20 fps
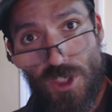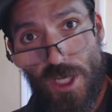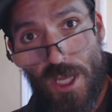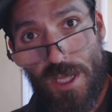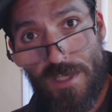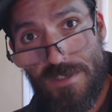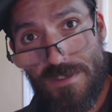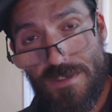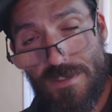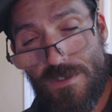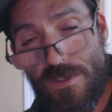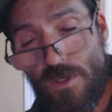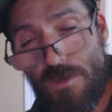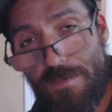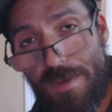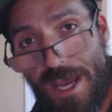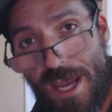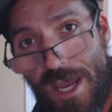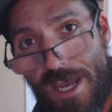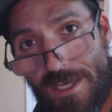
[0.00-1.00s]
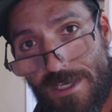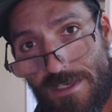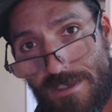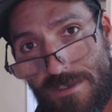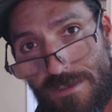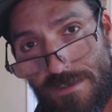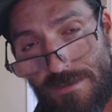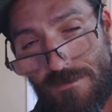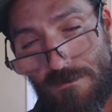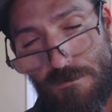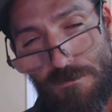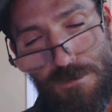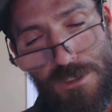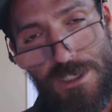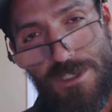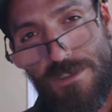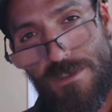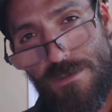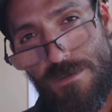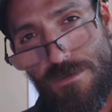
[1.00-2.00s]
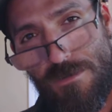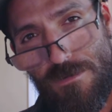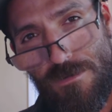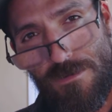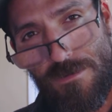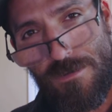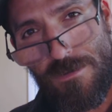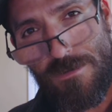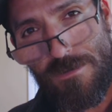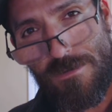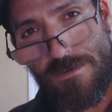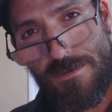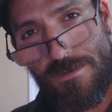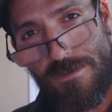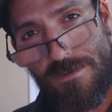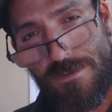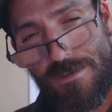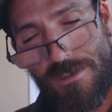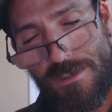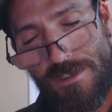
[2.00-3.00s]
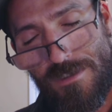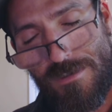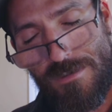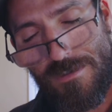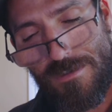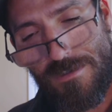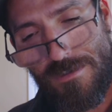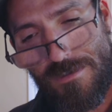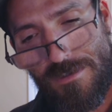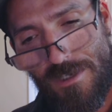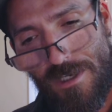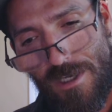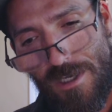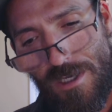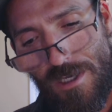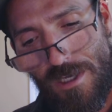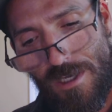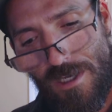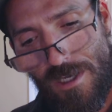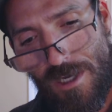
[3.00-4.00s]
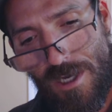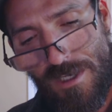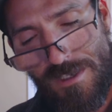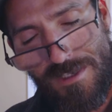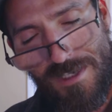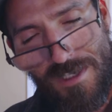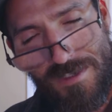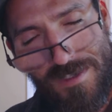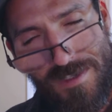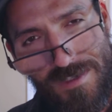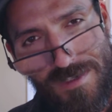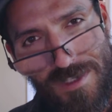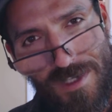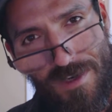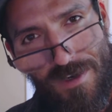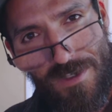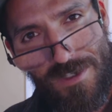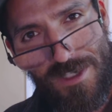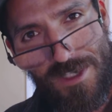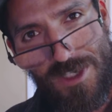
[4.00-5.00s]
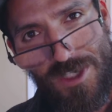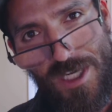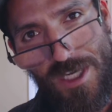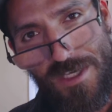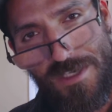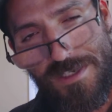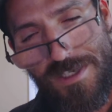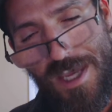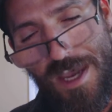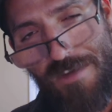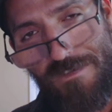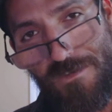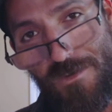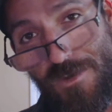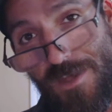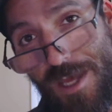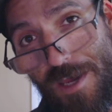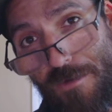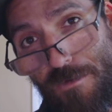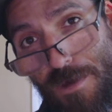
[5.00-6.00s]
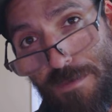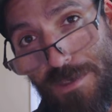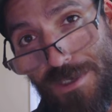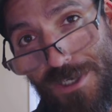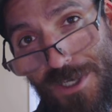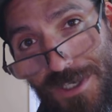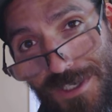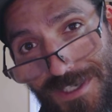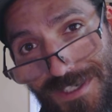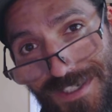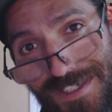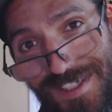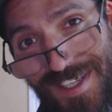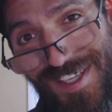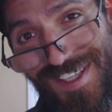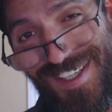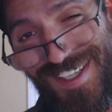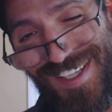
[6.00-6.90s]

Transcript: a chance to go back and redo. It's unnecessary to chase after that rubber ducky.